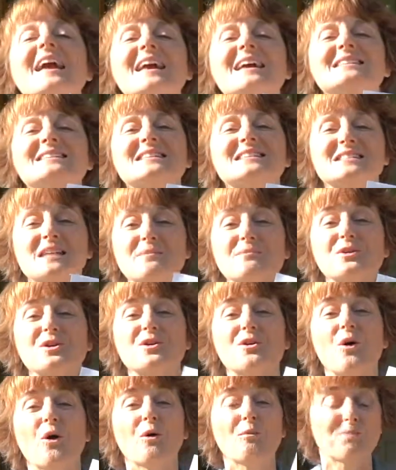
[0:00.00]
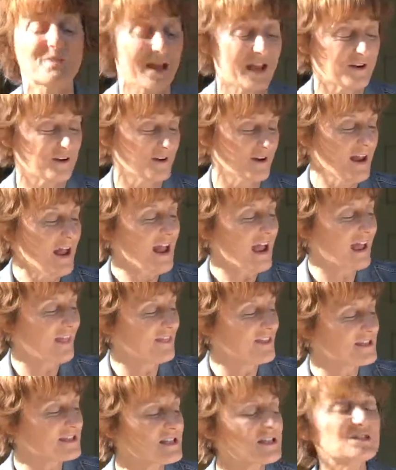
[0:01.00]
is a summer goal planner.
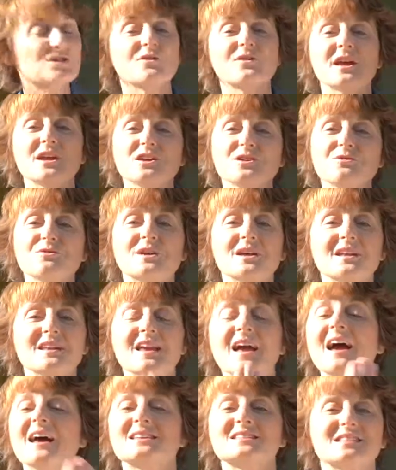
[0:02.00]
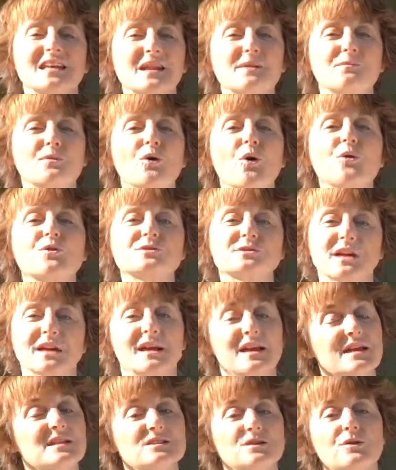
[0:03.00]
And this is so that you can set up goals like,
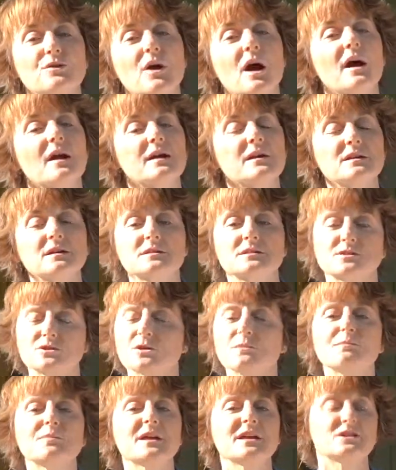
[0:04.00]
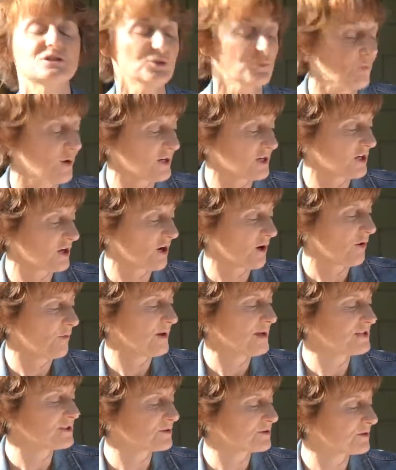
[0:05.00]
is there a certain place you want to go?
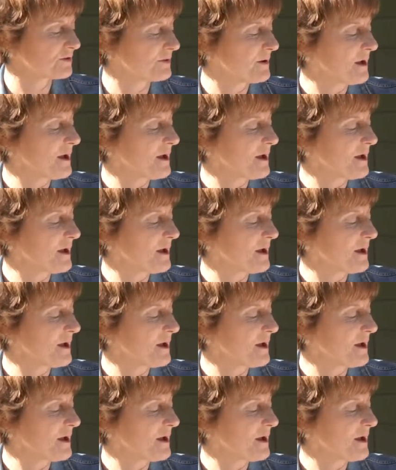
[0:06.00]
Is there